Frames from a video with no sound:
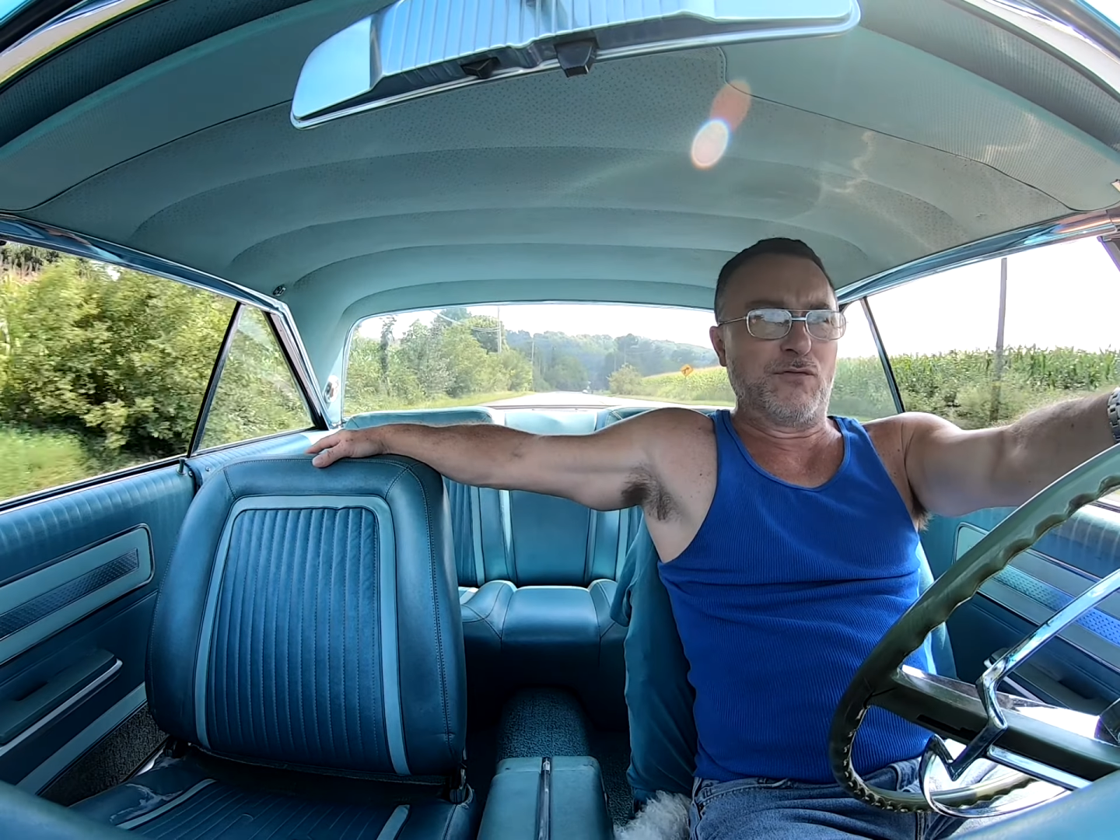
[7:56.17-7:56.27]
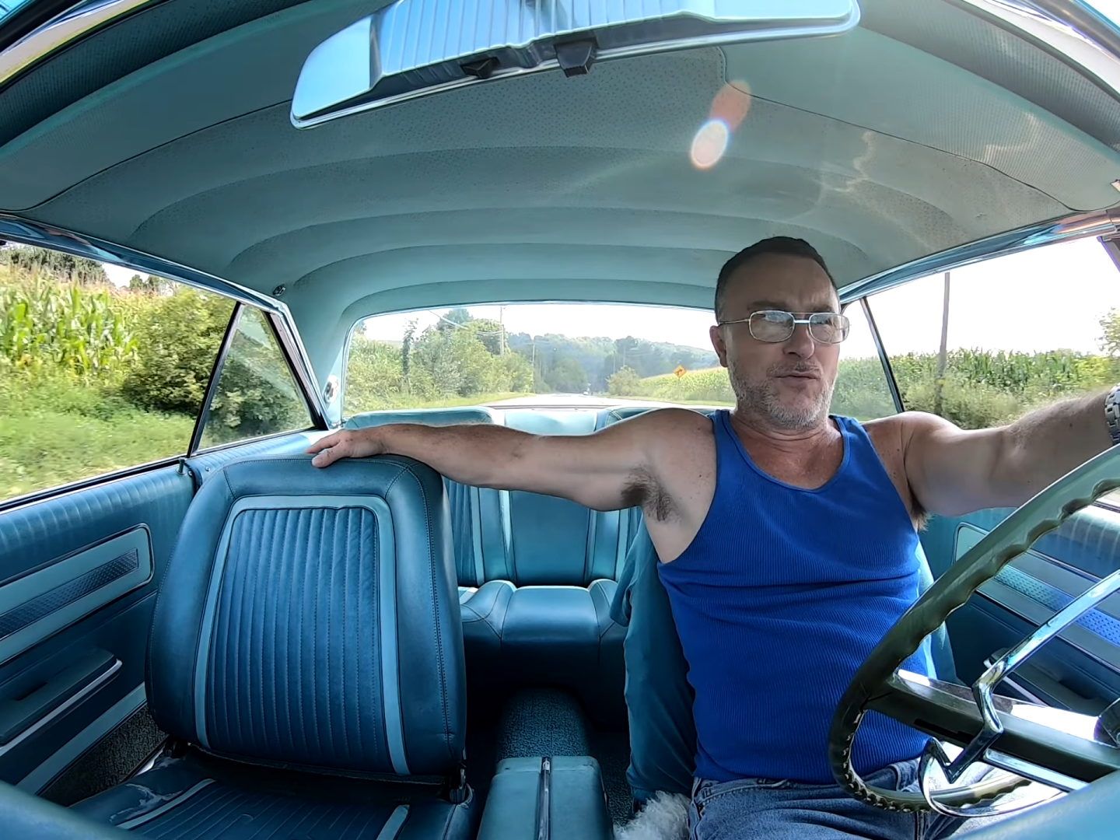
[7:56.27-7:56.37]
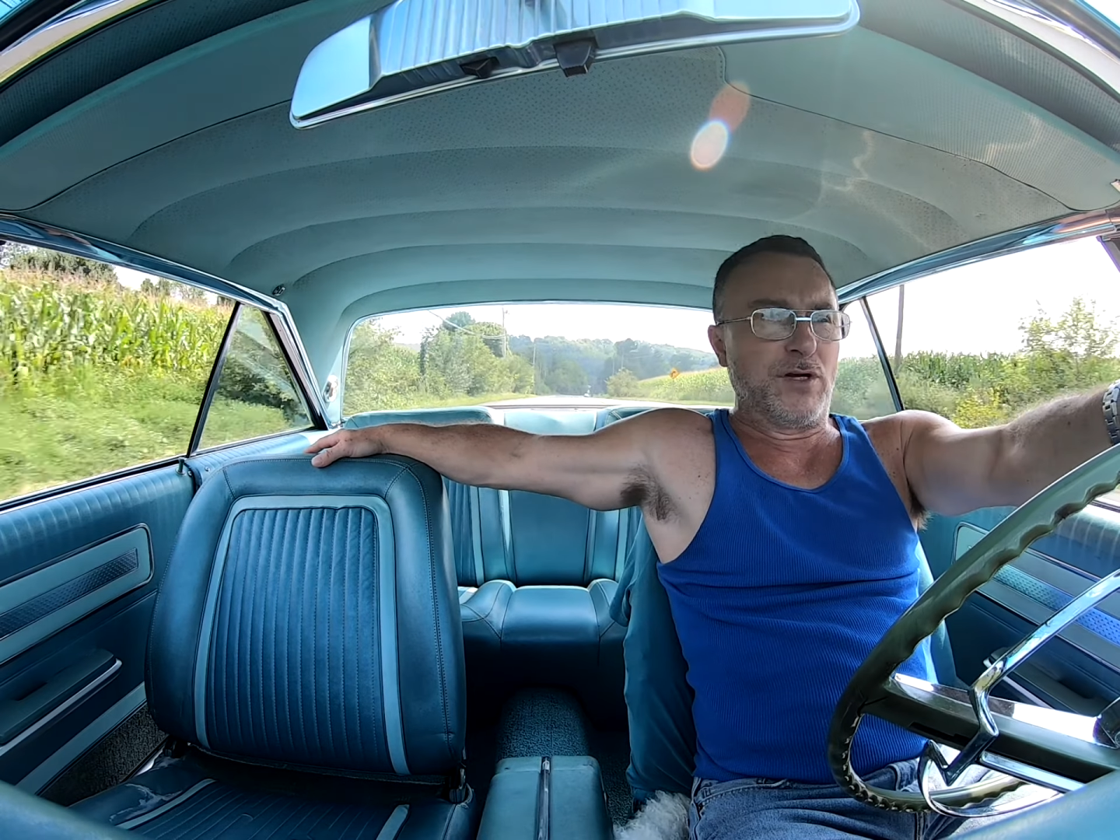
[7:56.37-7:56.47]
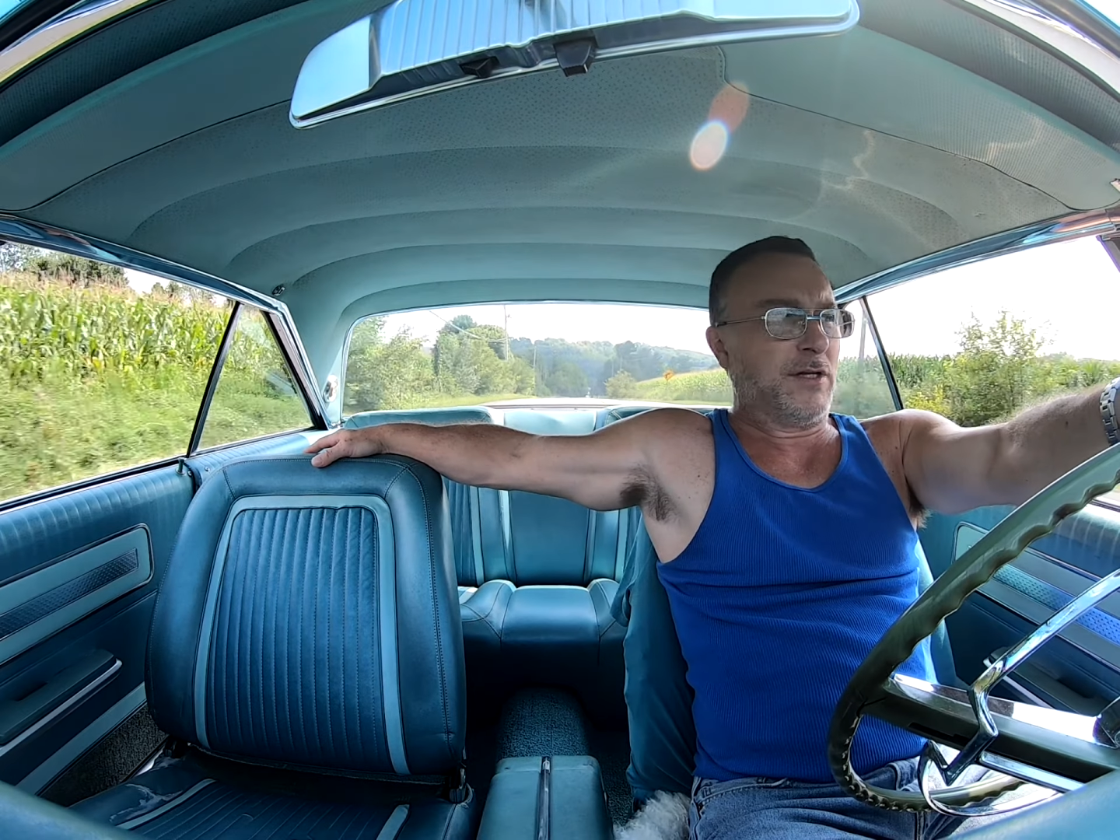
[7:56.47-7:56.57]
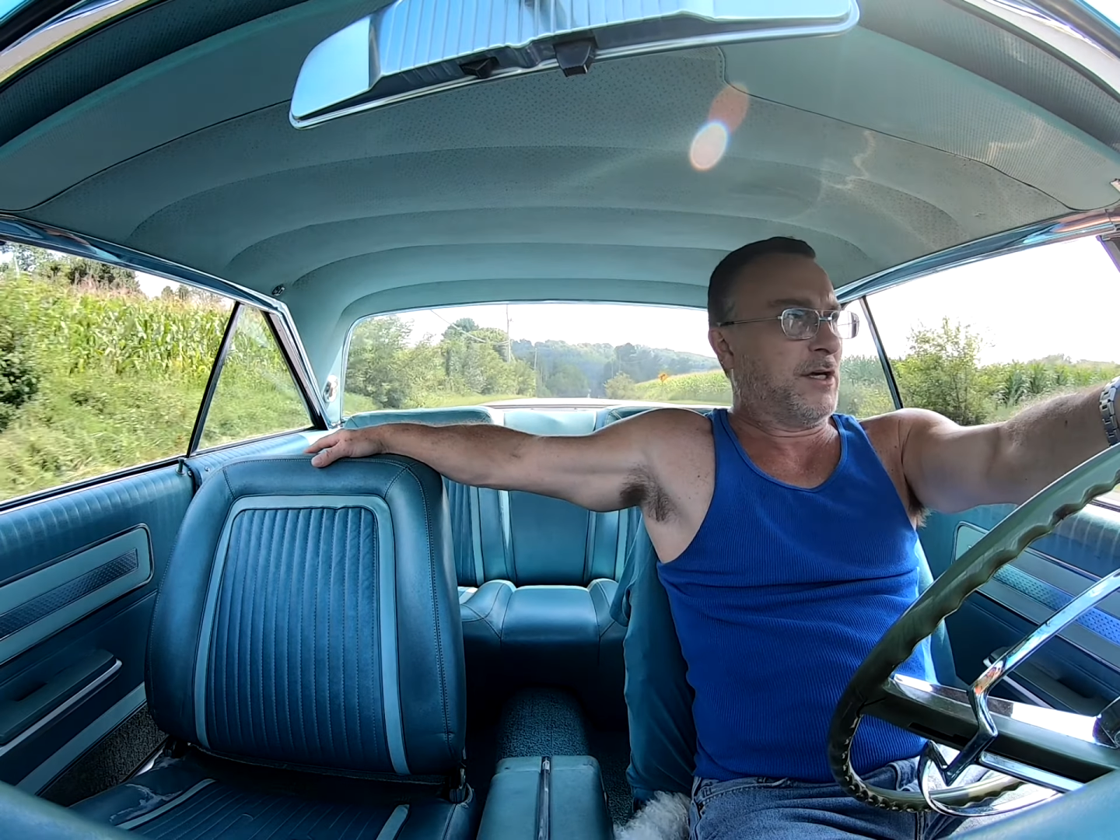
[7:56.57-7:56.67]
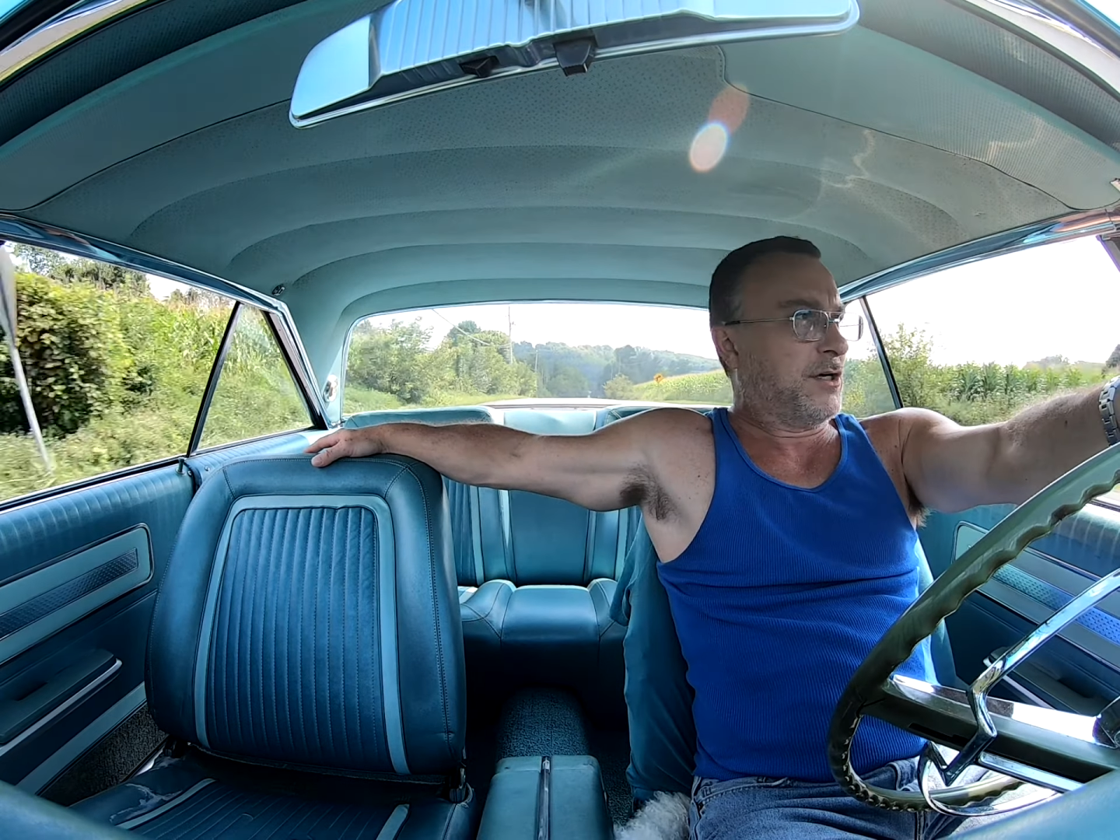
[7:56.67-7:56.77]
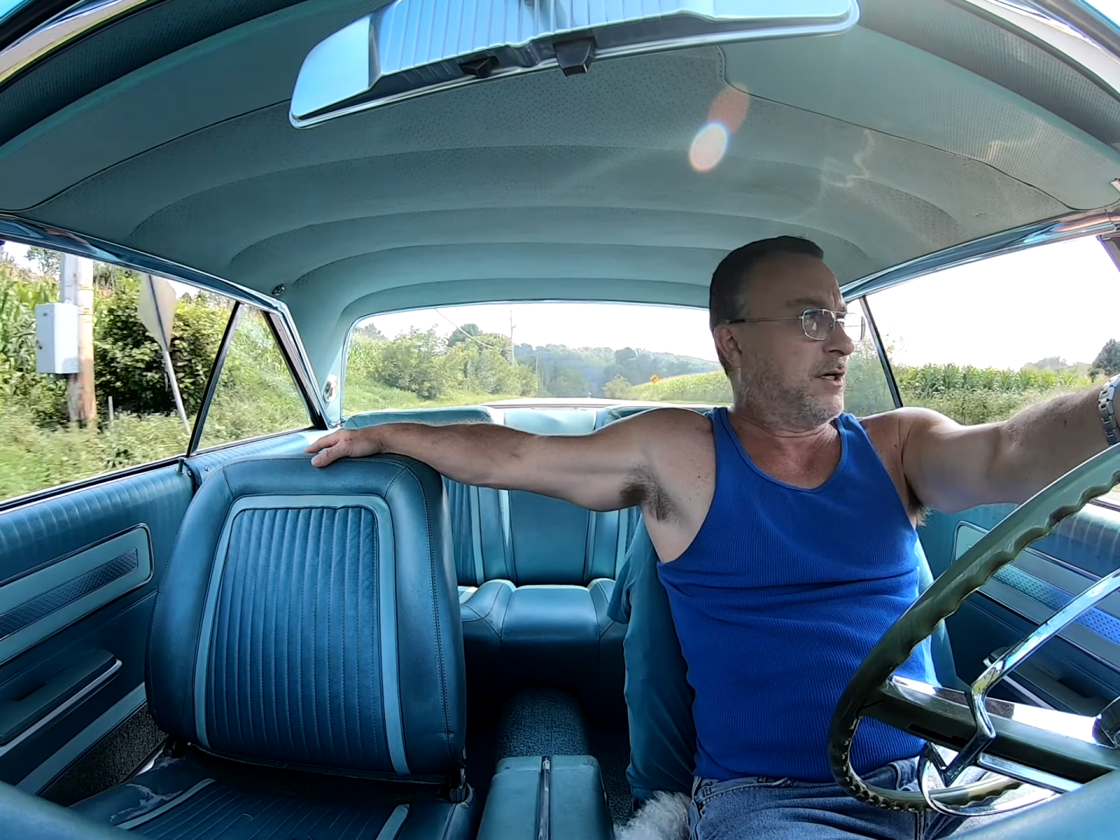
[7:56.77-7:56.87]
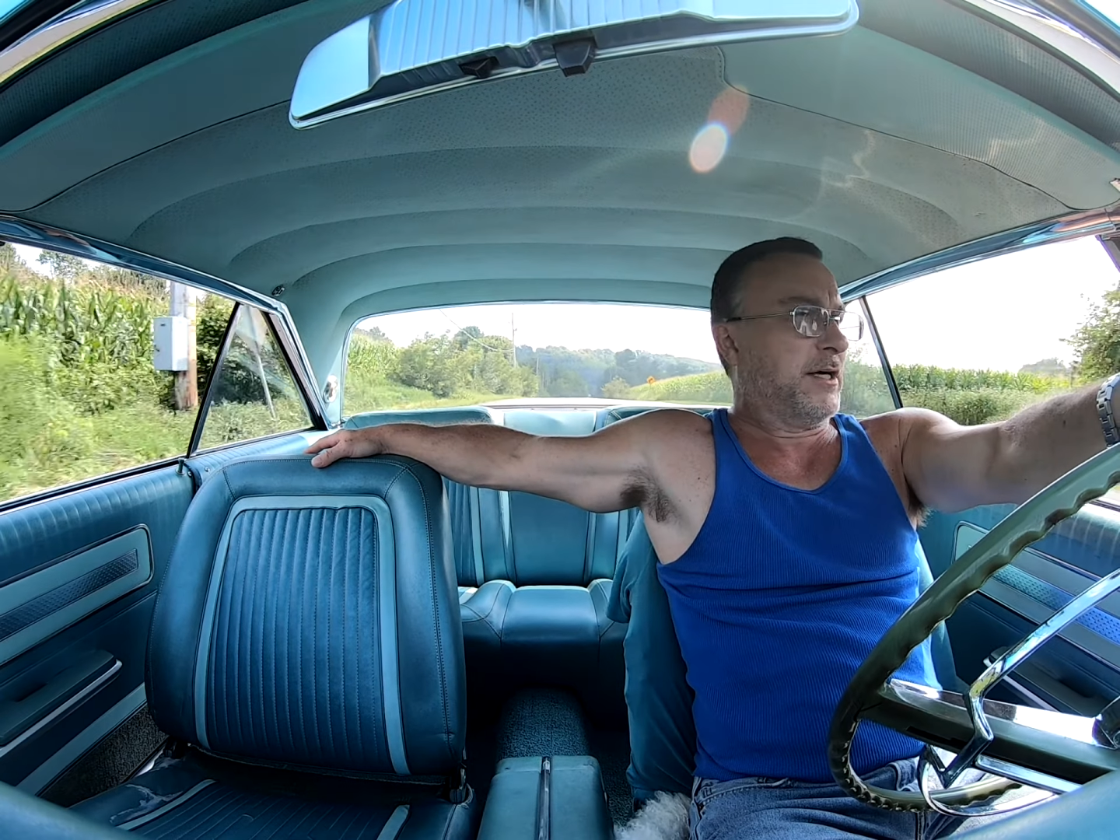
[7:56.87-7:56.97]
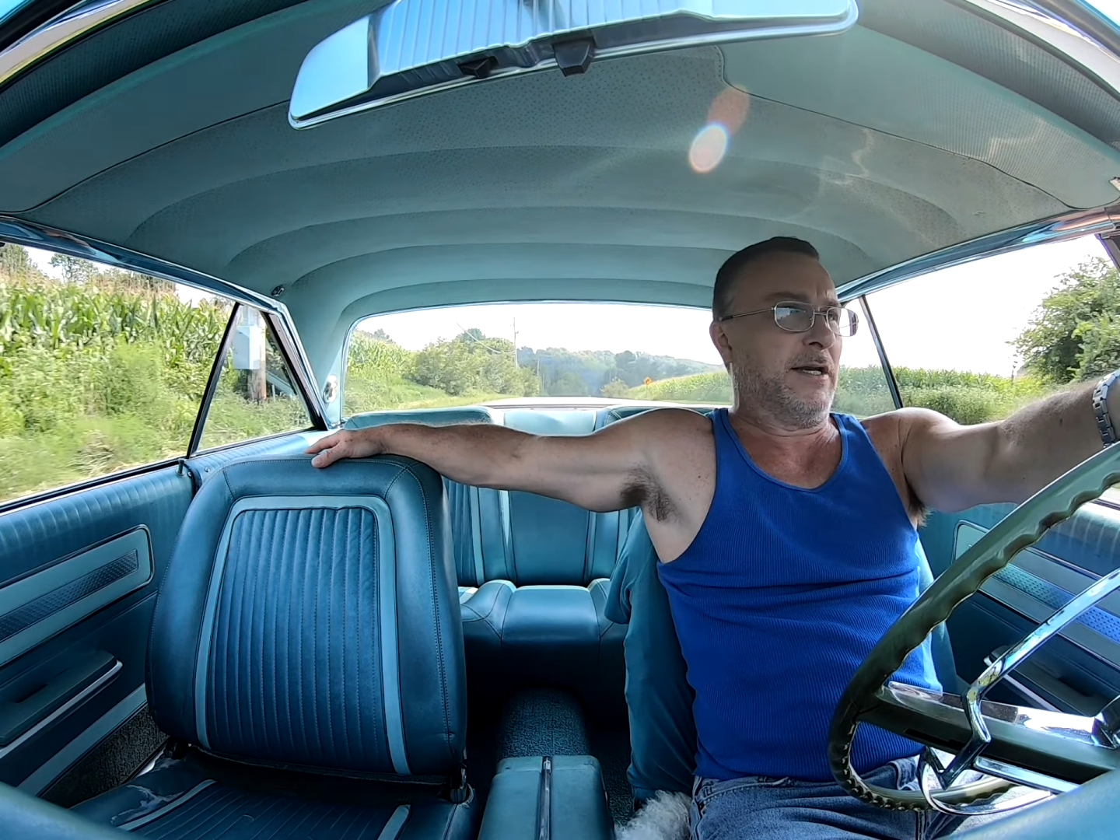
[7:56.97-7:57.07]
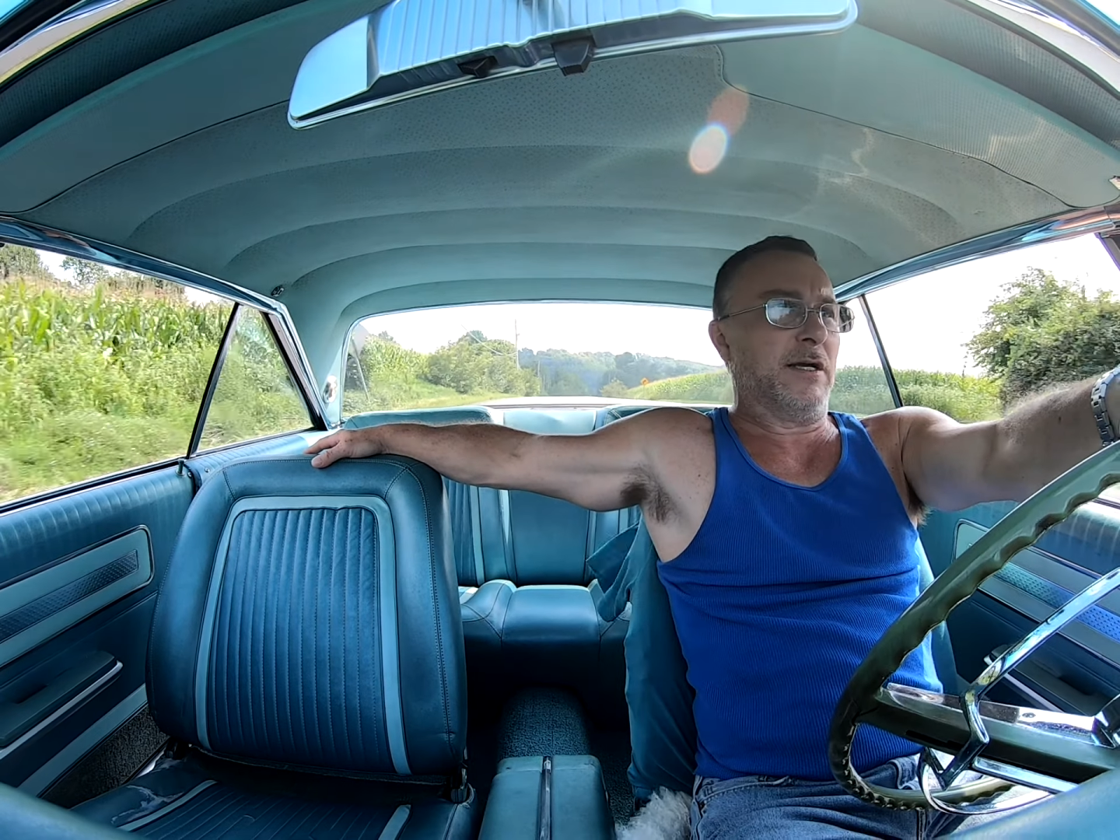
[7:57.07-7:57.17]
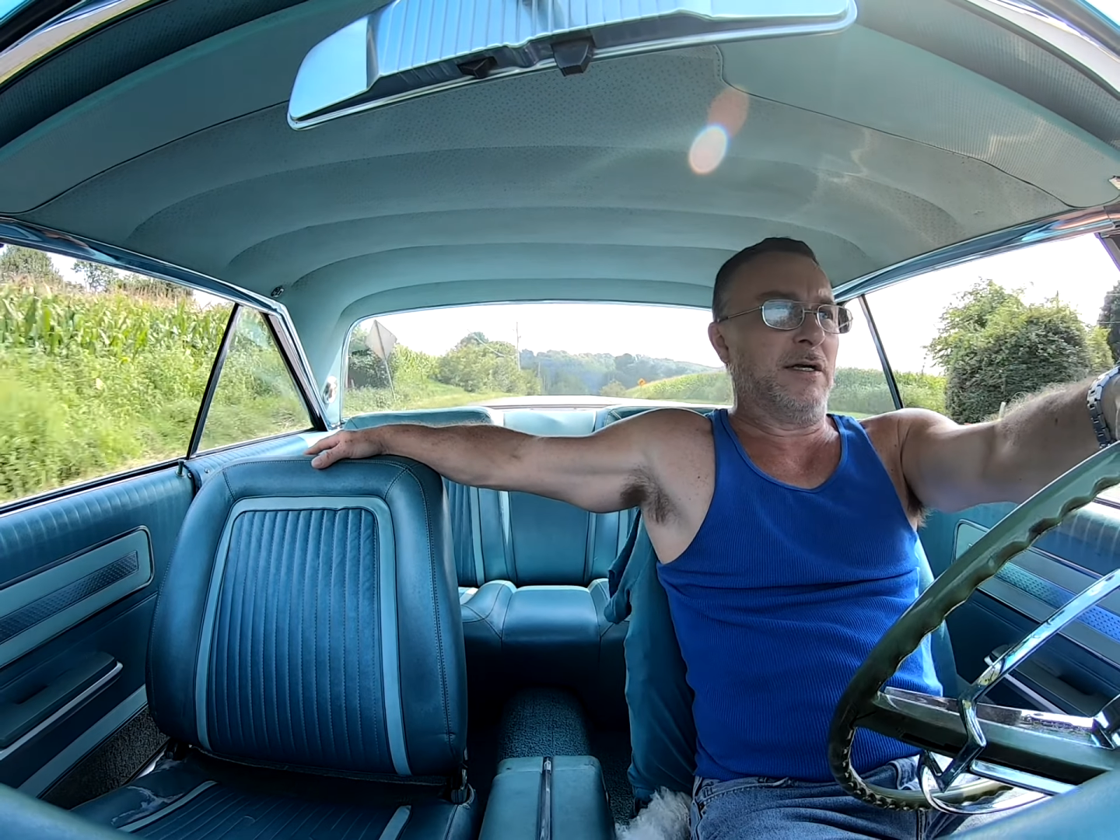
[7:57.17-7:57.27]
really good.